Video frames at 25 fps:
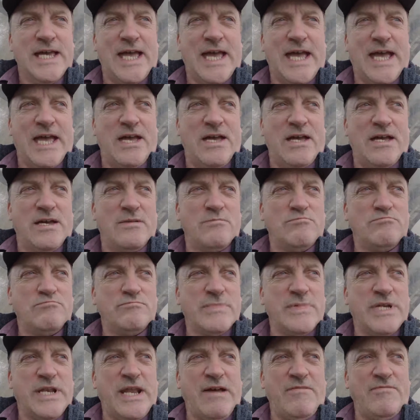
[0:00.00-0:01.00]
and
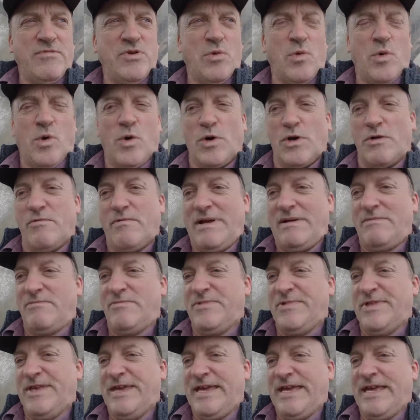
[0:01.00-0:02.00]
having a walk
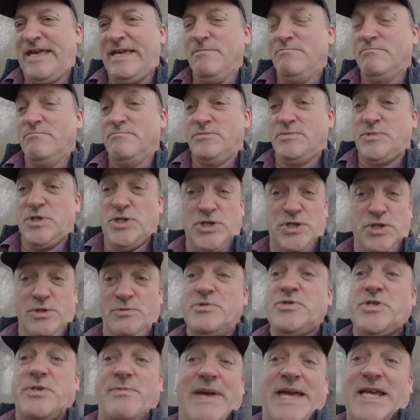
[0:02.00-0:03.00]
around there, just
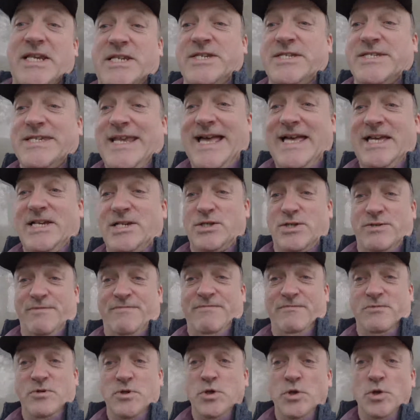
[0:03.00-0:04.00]
doing some exercise,
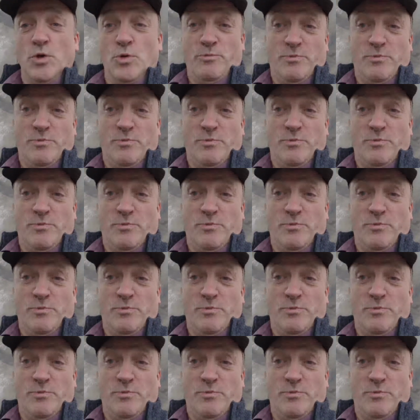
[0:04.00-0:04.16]
no